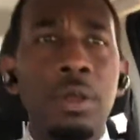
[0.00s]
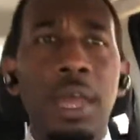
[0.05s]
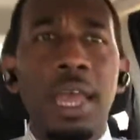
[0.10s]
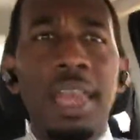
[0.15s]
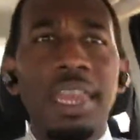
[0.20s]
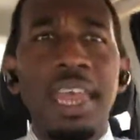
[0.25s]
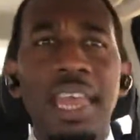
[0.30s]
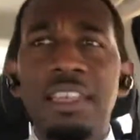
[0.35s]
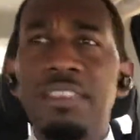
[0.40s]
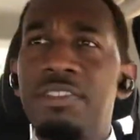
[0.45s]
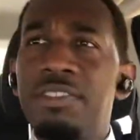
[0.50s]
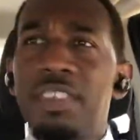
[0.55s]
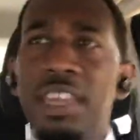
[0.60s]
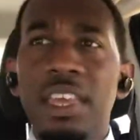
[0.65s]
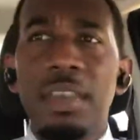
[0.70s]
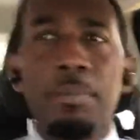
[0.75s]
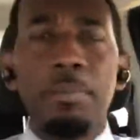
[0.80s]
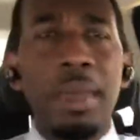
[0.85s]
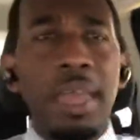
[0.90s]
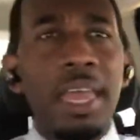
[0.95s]
And that's
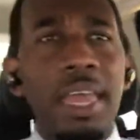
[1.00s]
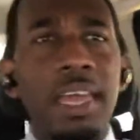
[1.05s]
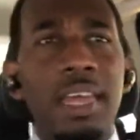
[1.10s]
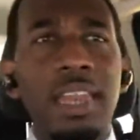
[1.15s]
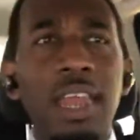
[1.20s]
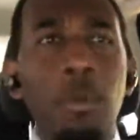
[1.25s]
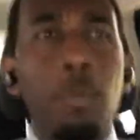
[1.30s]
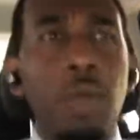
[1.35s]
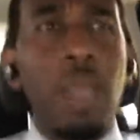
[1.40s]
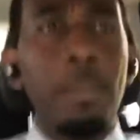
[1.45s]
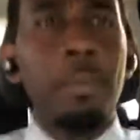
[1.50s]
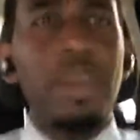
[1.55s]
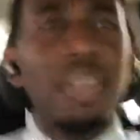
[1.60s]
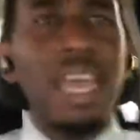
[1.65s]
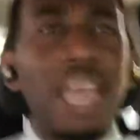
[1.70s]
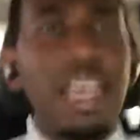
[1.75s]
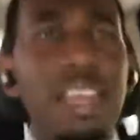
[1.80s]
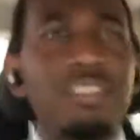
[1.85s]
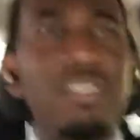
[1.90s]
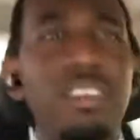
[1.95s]
it, man. They're
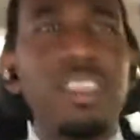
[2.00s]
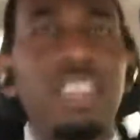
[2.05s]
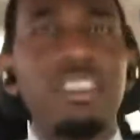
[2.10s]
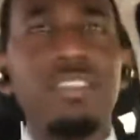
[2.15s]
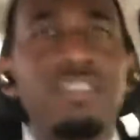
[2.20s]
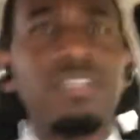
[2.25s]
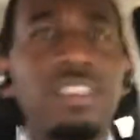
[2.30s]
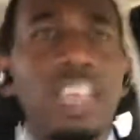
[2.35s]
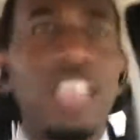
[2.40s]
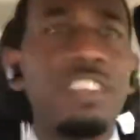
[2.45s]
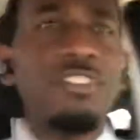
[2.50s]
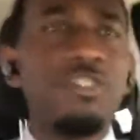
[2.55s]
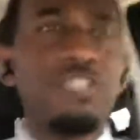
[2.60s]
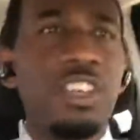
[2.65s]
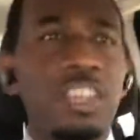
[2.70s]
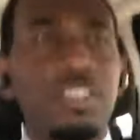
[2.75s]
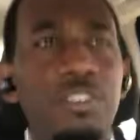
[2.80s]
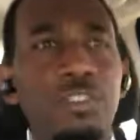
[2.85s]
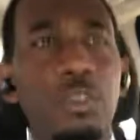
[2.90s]
weaponizing this sex shit.